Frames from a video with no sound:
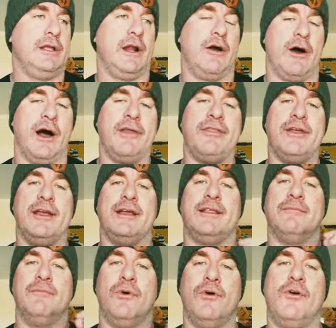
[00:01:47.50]
you know, I
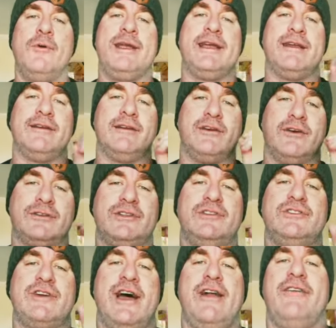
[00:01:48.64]
think the more we can
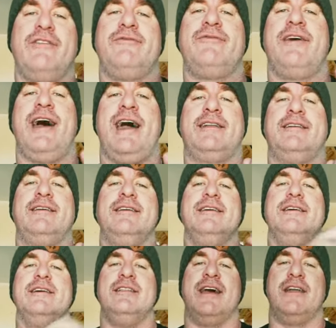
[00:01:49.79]
concentrate on the fact
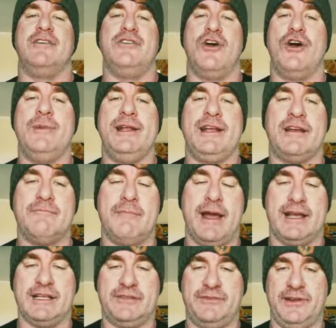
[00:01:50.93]
that nobody can
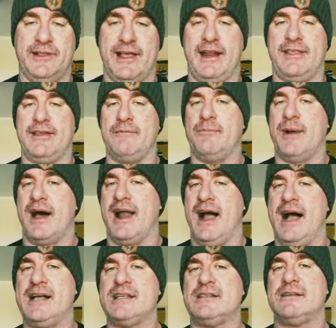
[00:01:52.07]
make us feel anything
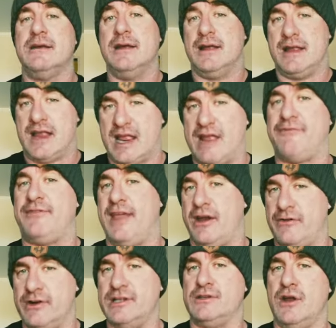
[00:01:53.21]
but us, if
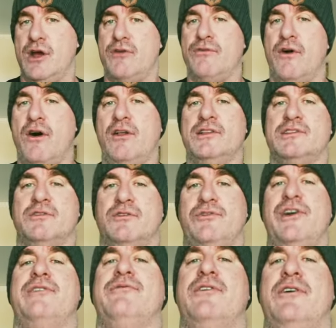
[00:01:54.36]
there is no violence or
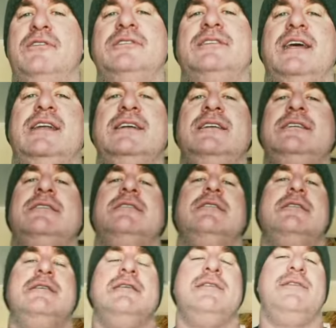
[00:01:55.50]
threat of violence, that is,
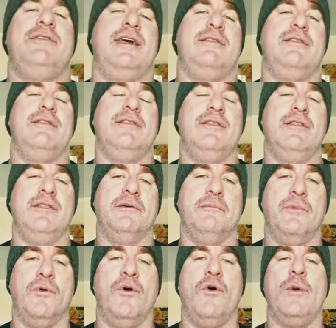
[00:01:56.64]
then
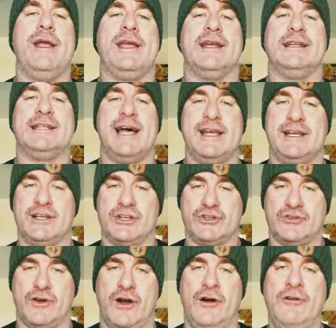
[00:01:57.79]
the more we can take
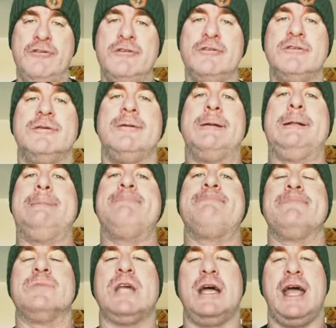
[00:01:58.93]
control
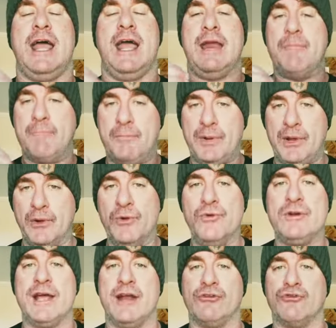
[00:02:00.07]
and
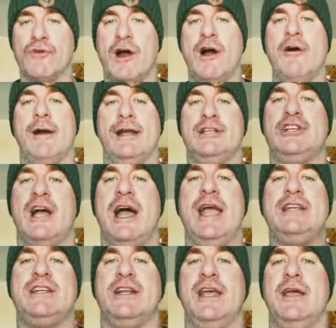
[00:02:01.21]
build and grow and
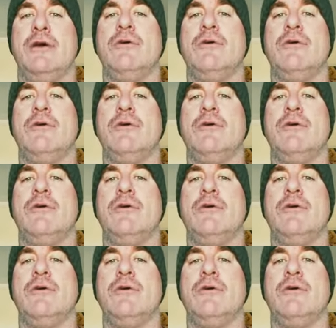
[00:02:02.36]
change and